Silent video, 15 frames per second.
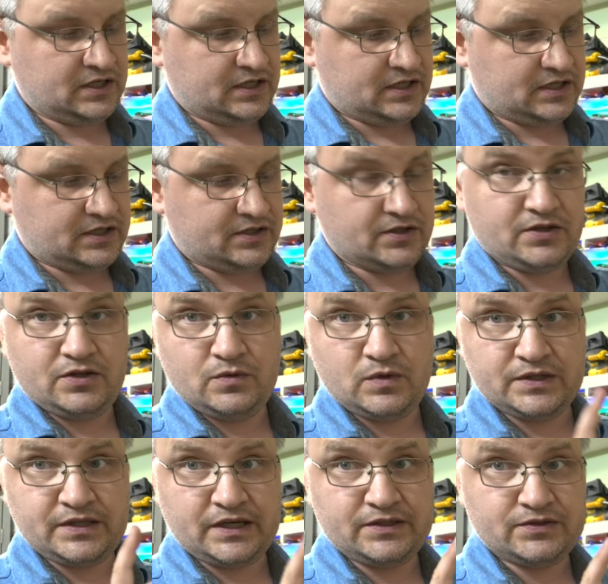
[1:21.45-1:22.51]
The
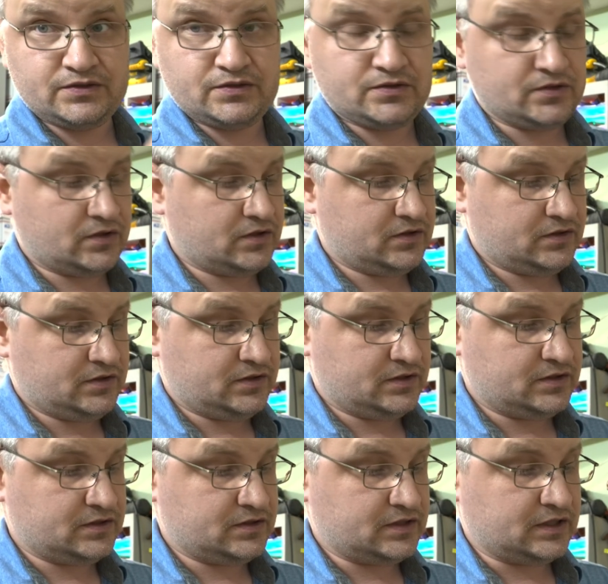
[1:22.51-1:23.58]
one I saw,
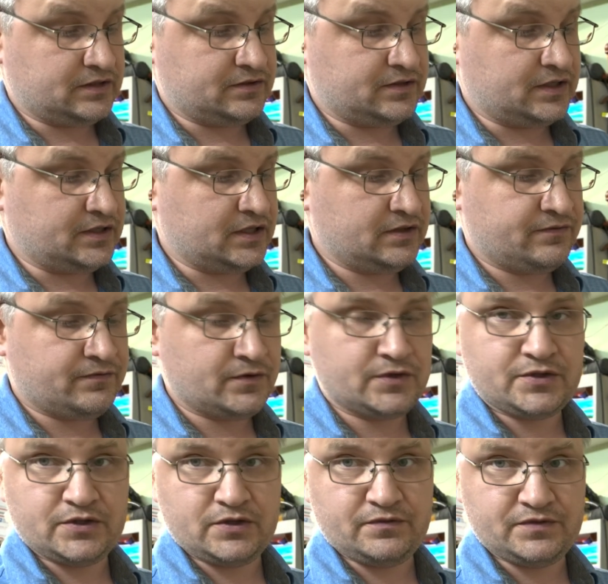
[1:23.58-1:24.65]
another
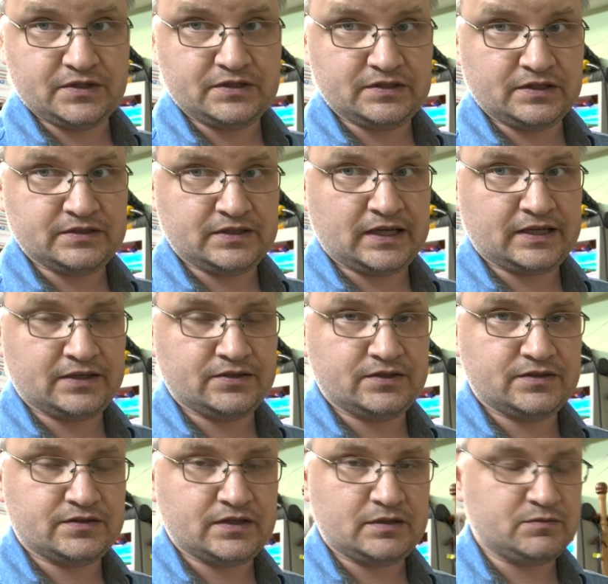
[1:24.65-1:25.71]
version of exactly
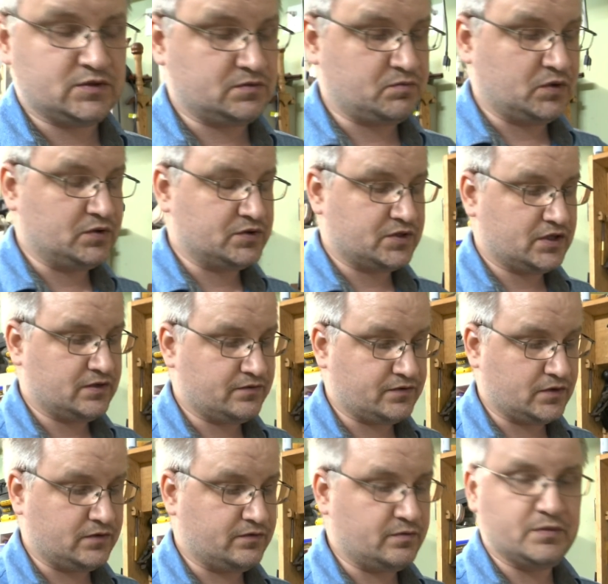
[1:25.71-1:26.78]
the same spokeshave of